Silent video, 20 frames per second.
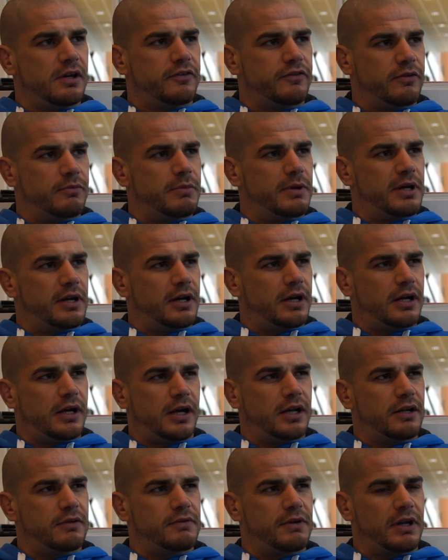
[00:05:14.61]
for me,
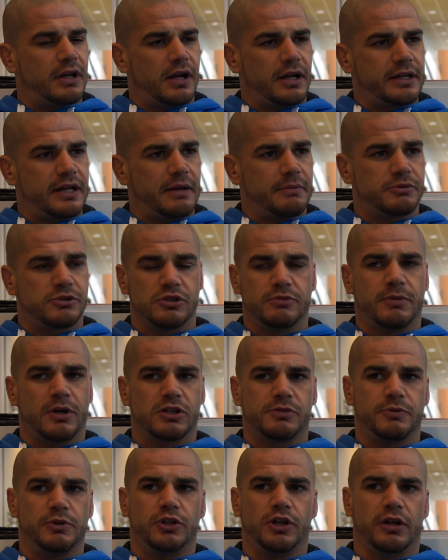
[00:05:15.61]
I don't really like that too
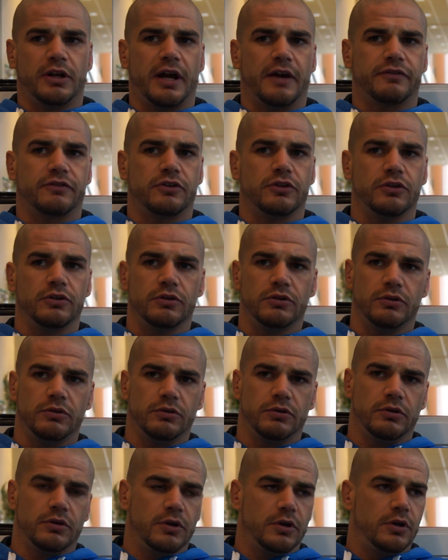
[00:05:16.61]
much. But you don't have to
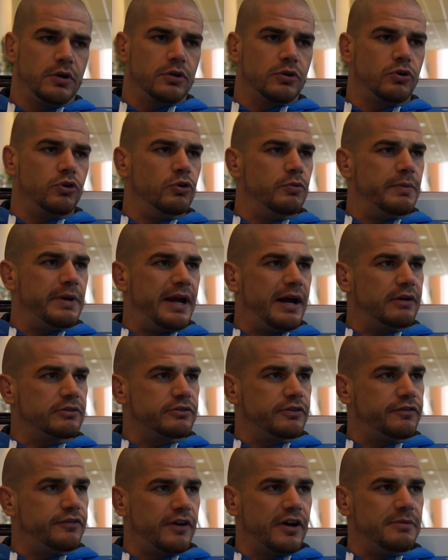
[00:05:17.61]
call me out
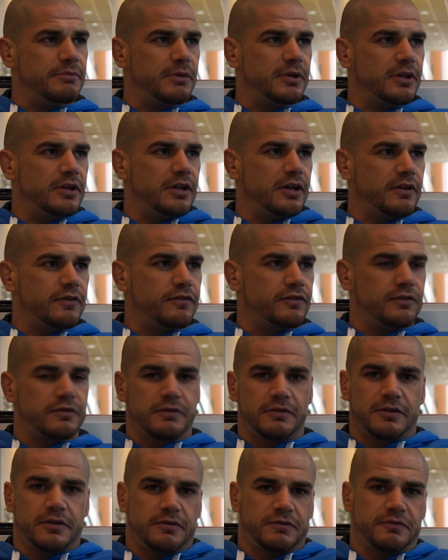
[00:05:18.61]
to fight me.
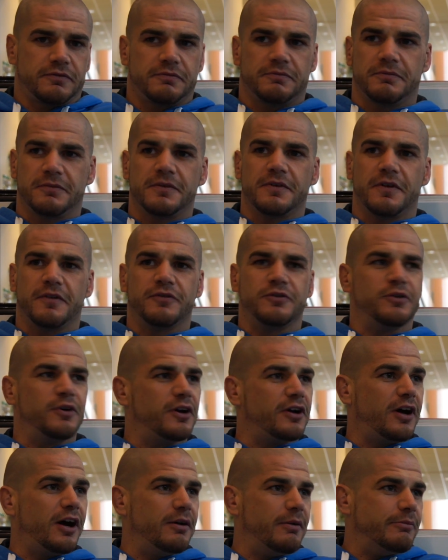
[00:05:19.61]
If
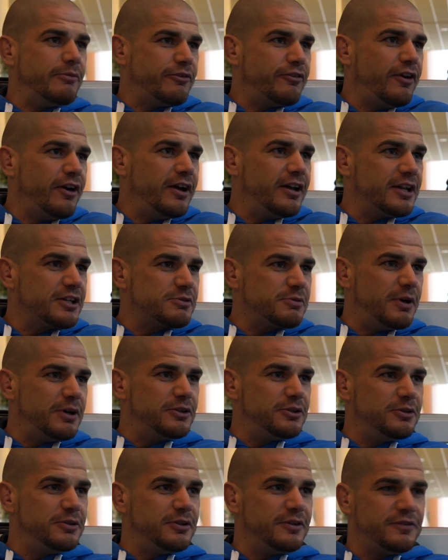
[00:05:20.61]
I'm a fighter, that's what I
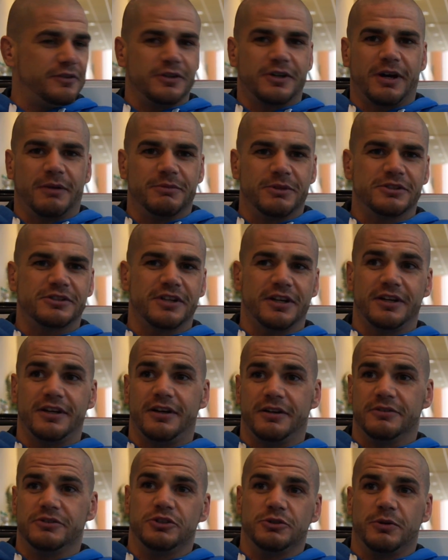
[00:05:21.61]
do. If you come and say,
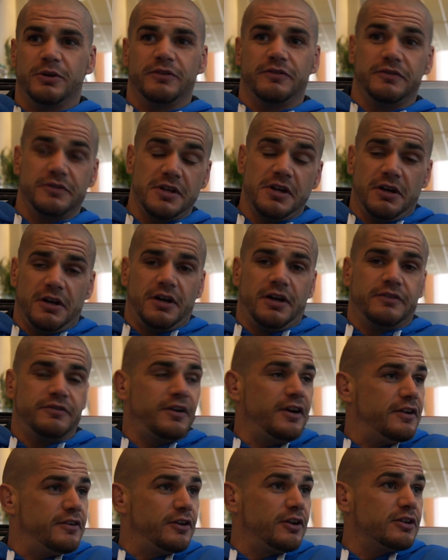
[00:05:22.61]
"Oh, do you want to?" Yeah, I
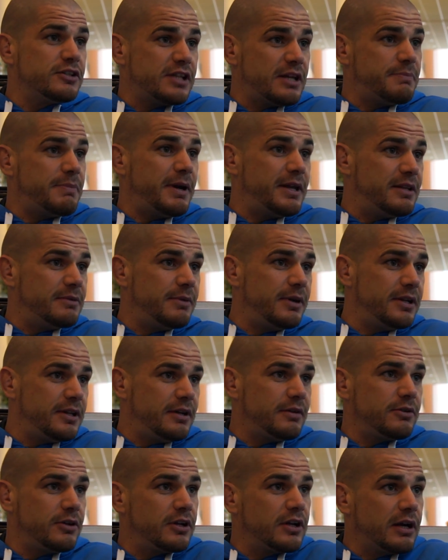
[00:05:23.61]
fight. As long as they pay the money,
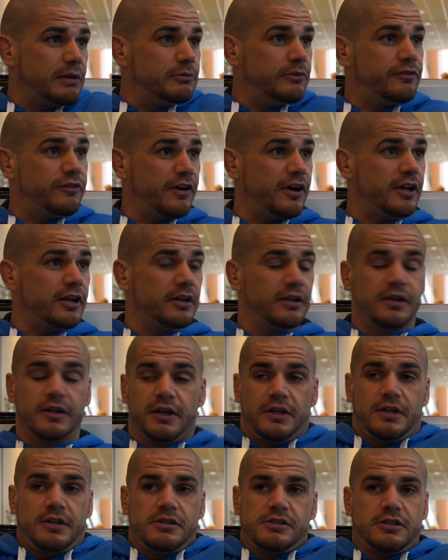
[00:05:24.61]
I'm going to come and fight.
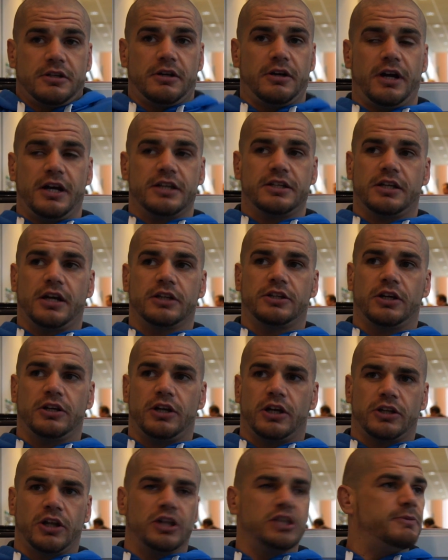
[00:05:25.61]
So I
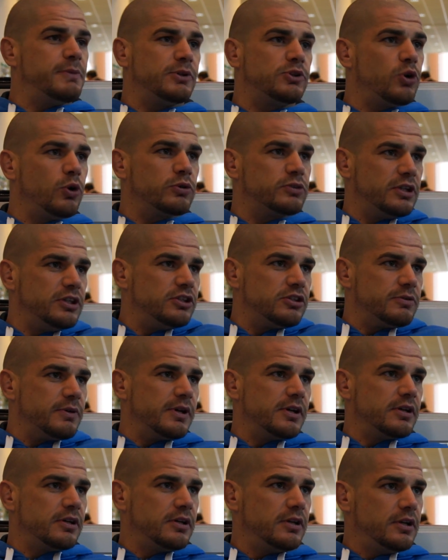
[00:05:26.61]
don't need to be talked into
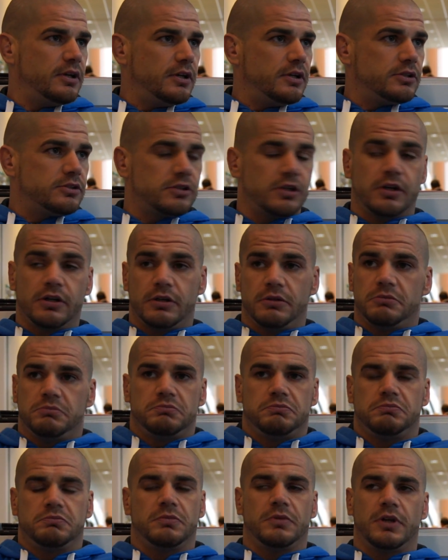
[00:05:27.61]
it. So
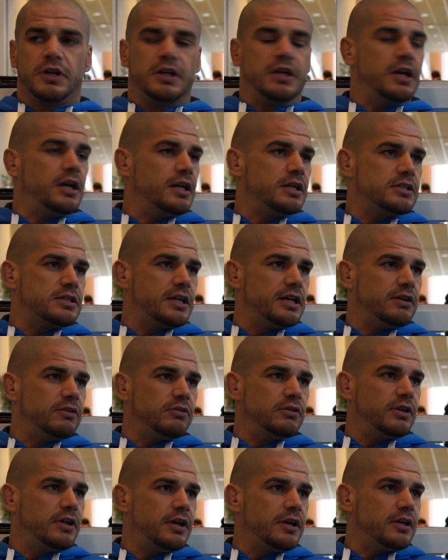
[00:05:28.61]
it's here
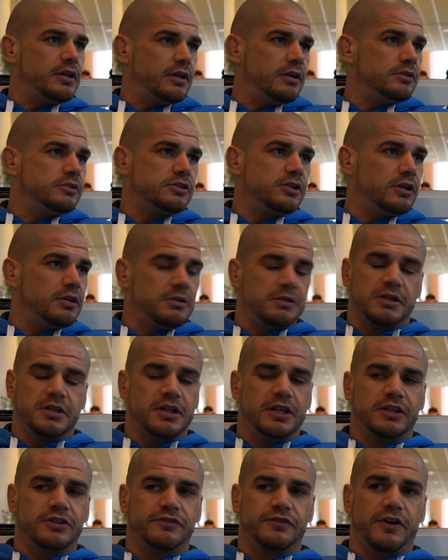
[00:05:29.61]
or there, you know. So
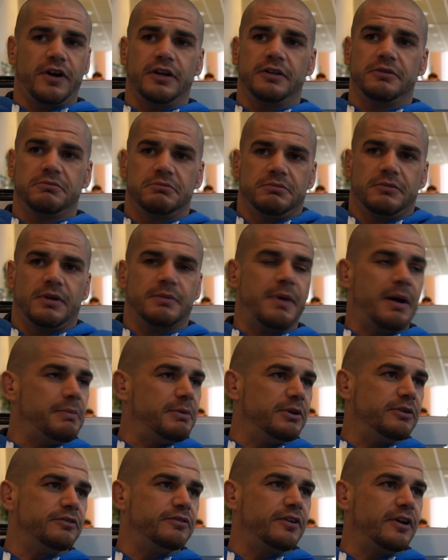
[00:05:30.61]
it's fine. I'm
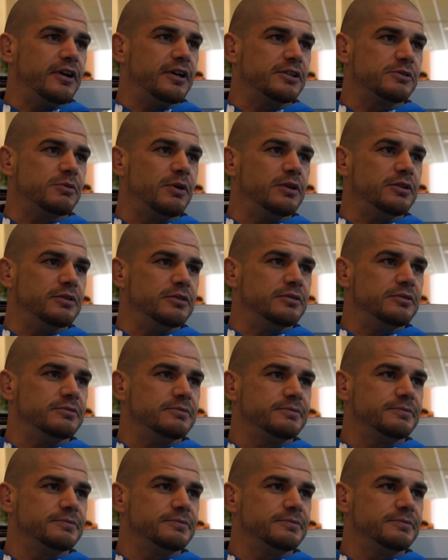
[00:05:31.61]
happy to fight. That's what I do.